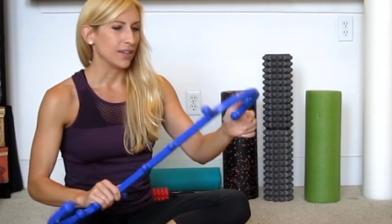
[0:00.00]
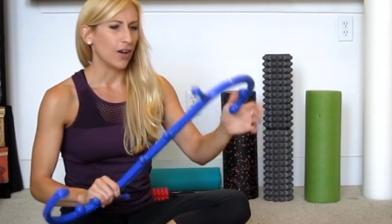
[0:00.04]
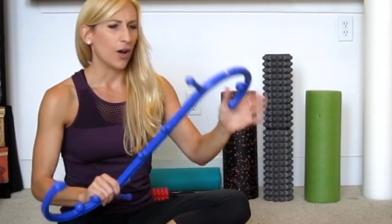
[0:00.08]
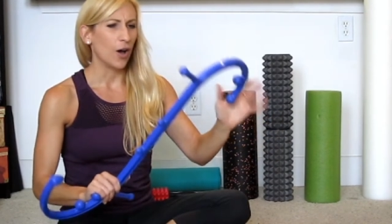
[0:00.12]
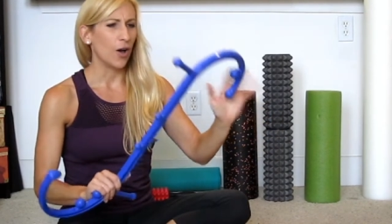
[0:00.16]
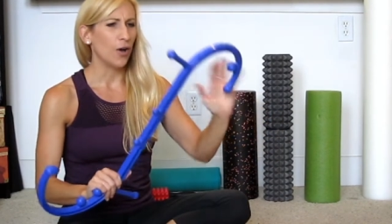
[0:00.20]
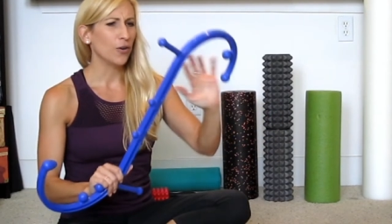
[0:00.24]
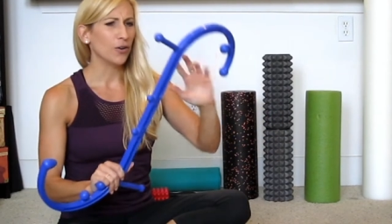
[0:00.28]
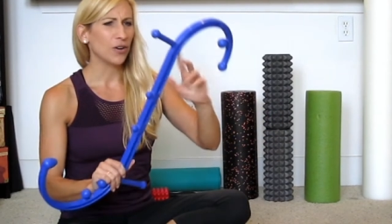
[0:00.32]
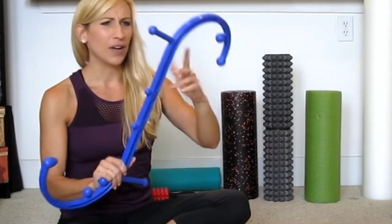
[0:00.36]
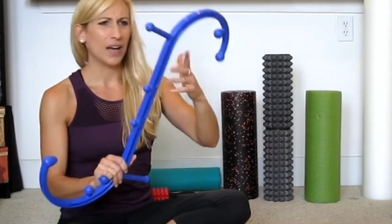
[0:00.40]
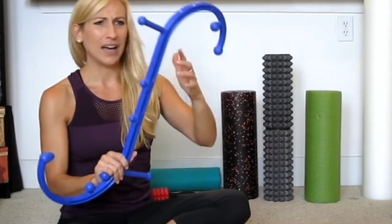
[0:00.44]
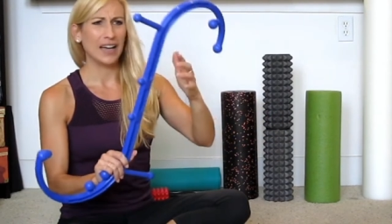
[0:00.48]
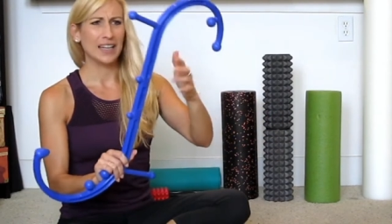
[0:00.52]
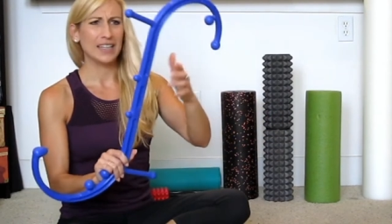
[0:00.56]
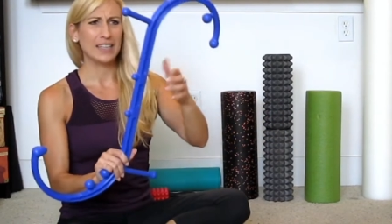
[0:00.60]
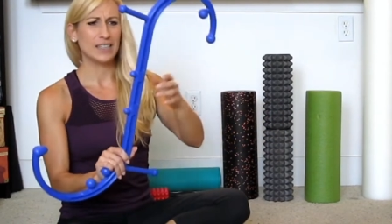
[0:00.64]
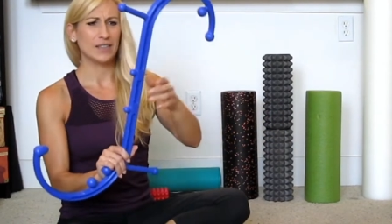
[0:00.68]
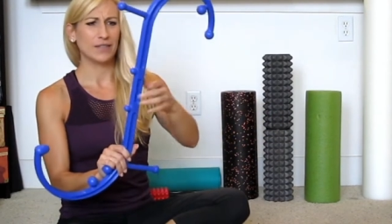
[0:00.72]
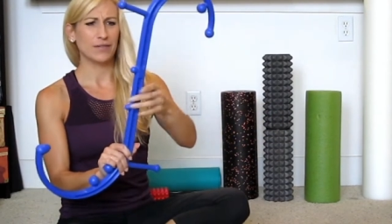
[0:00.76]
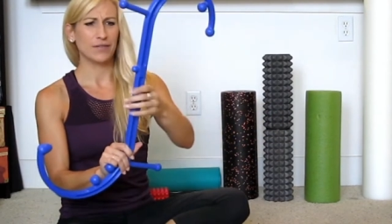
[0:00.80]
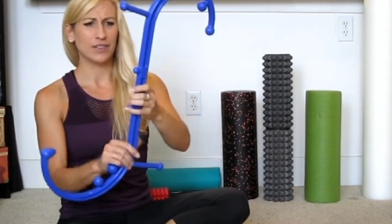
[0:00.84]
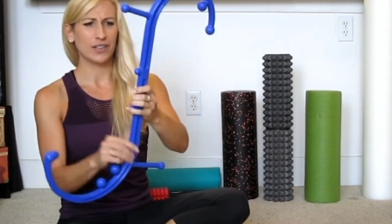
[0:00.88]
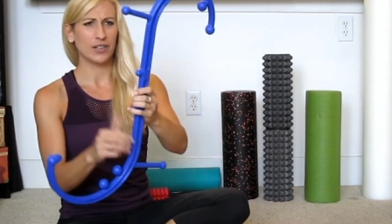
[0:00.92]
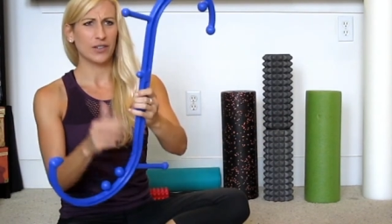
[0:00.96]
All
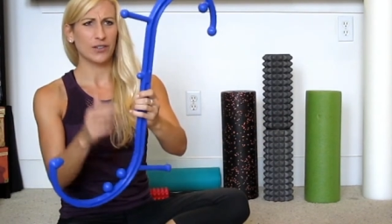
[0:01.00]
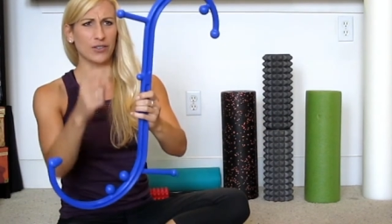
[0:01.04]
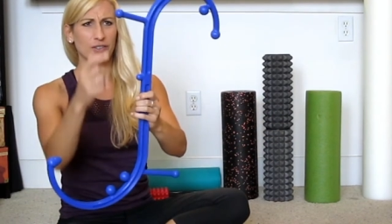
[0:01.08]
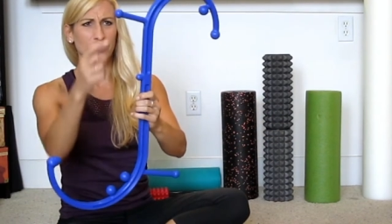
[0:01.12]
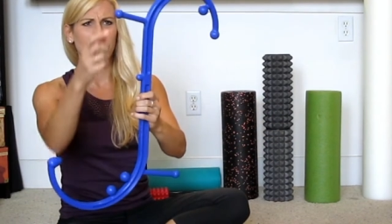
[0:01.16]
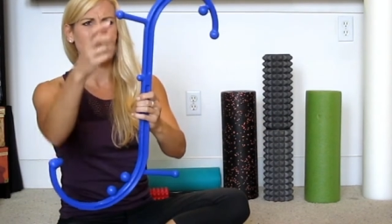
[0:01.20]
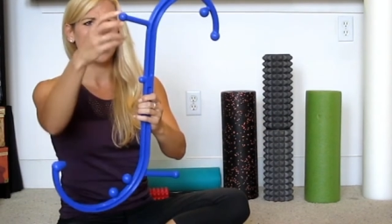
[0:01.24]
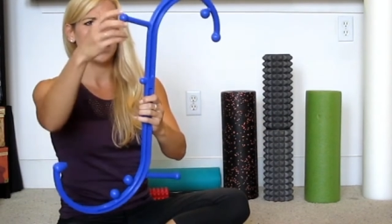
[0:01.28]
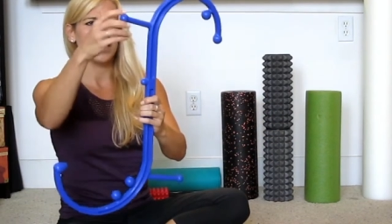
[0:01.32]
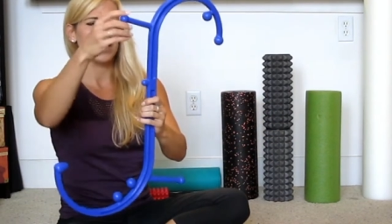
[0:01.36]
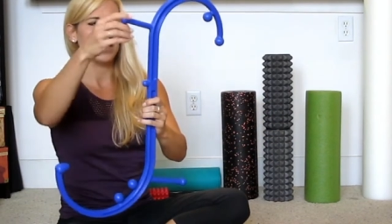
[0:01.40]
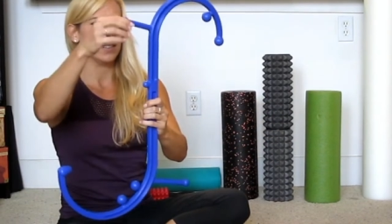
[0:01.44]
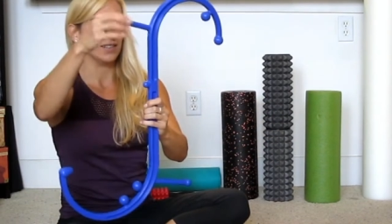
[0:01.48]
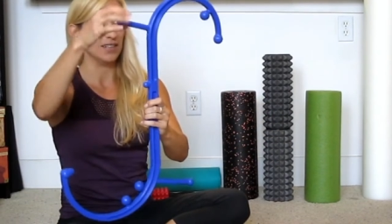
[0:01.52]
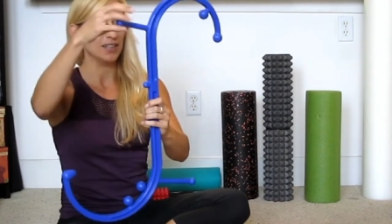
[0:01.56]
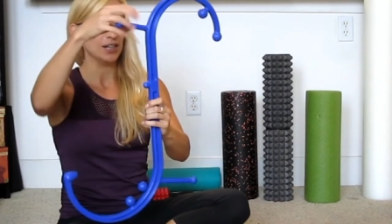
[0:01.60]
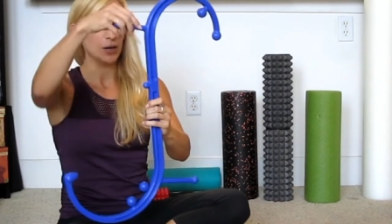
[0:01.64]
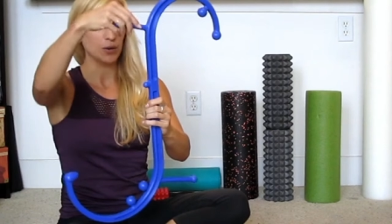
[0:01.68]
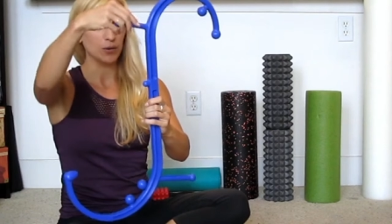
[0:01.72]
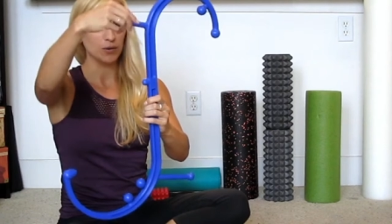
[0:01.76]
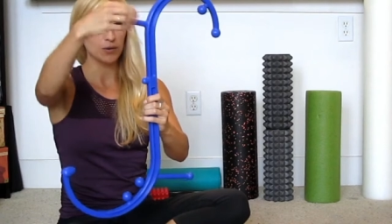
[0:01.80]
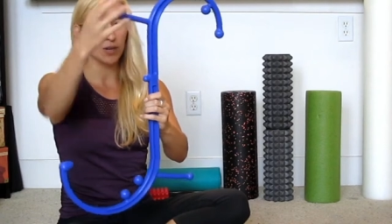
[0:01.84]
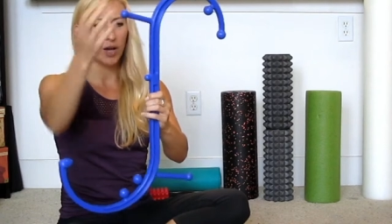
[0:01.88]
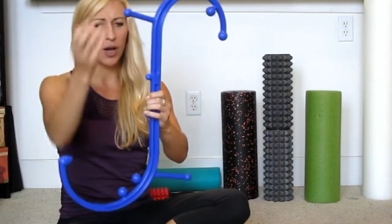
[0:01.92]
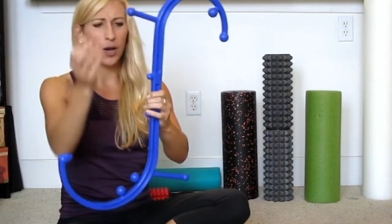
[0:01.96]
kinds of little, just, you
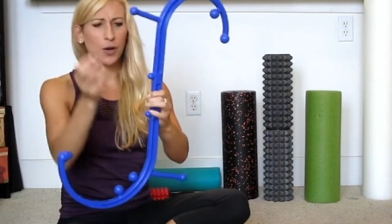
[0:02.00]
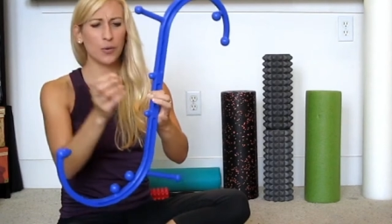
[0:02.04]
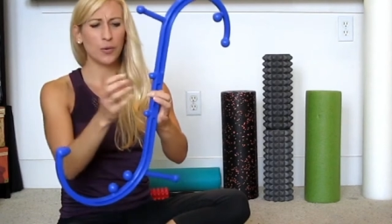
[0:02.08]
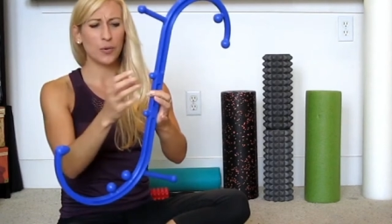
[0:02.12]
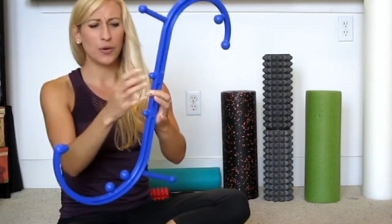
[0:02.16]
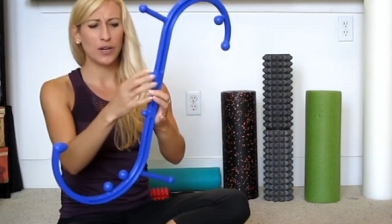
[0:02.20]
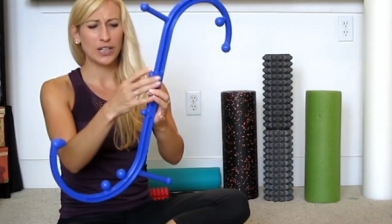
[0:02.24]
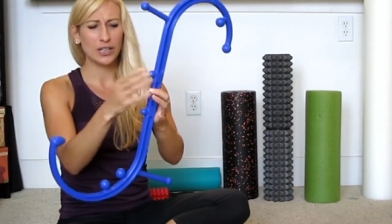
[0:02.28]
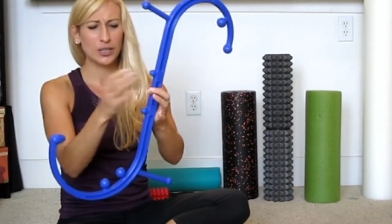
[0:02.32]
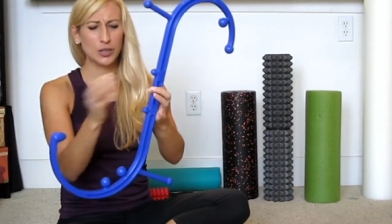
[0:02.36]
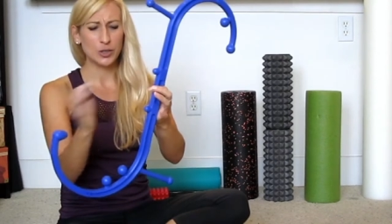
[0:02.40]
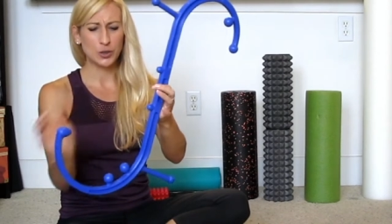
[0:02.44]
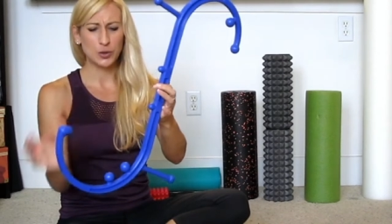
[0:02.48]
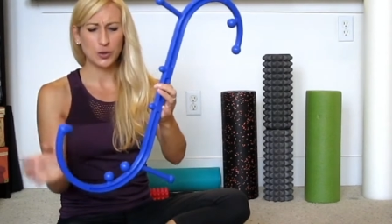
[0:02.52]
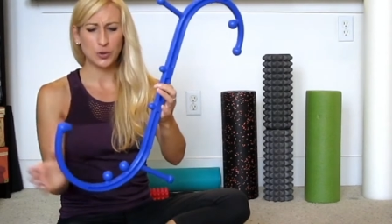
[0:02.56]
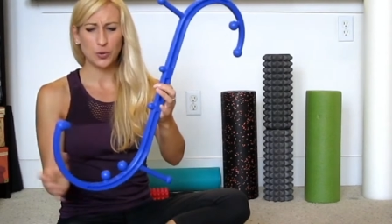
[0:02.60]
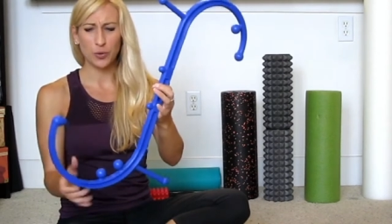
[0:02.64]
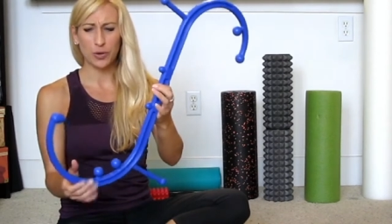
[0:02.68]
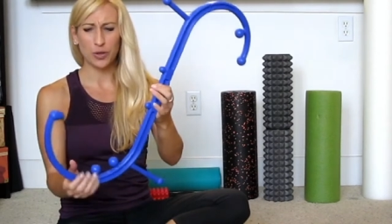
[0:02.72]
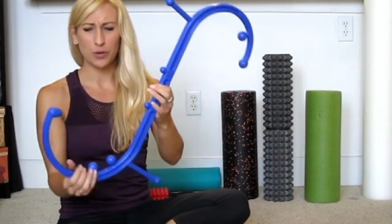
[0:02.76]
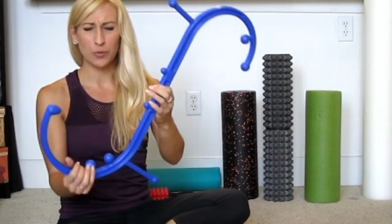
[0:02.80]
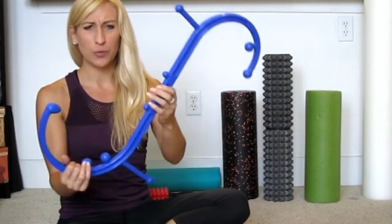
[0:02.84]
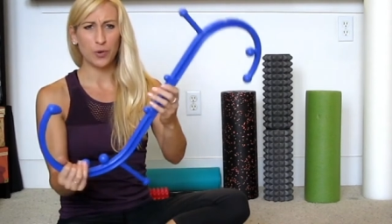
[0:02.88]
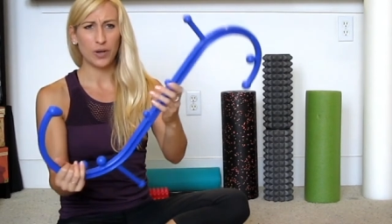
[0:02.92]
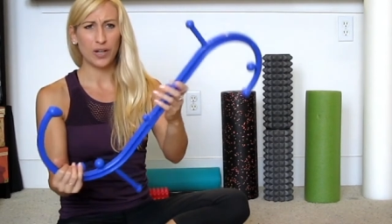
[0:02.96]
know, long ones,
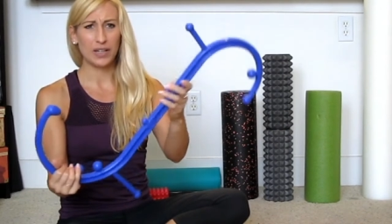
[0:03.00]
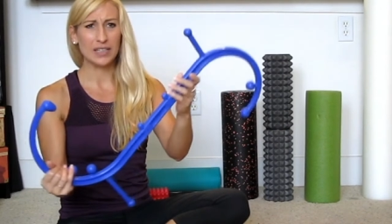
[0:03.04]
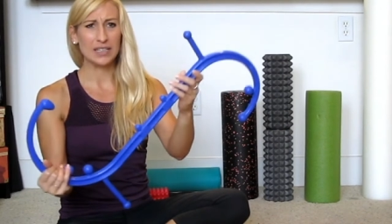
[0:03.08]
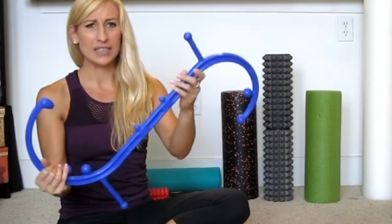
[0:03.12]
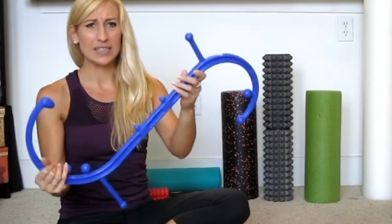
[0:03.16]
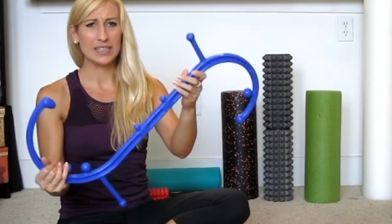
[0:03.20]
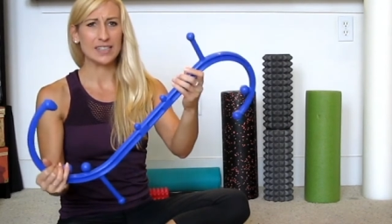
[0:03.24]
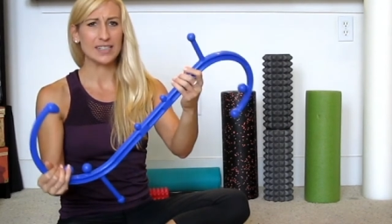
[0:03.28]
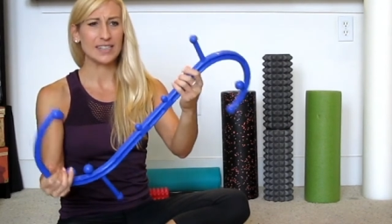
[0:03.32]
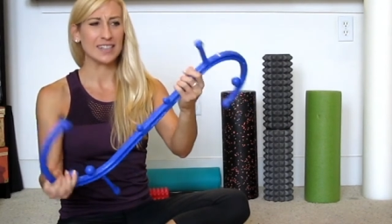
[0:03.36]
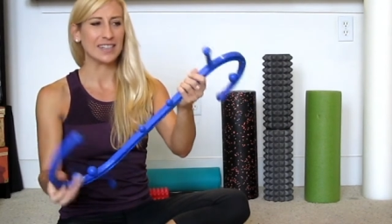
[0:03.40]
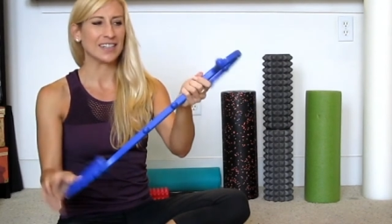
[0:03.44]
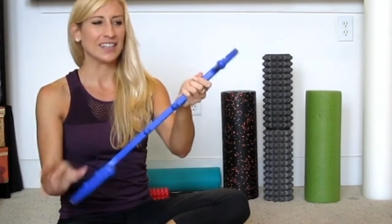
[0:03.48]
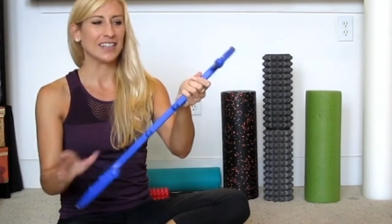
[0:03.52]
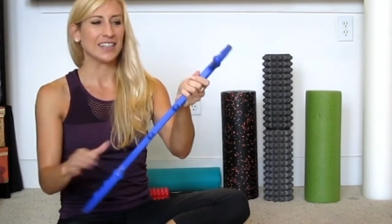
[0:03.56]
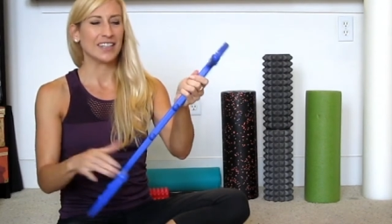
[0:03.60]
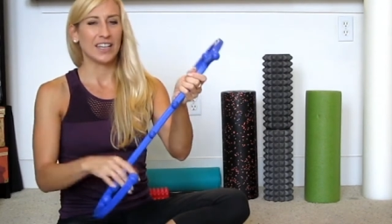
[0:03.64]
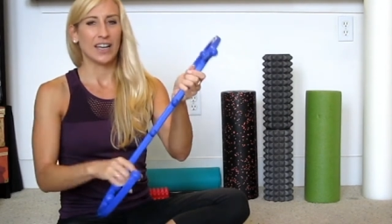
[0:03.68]
short ones,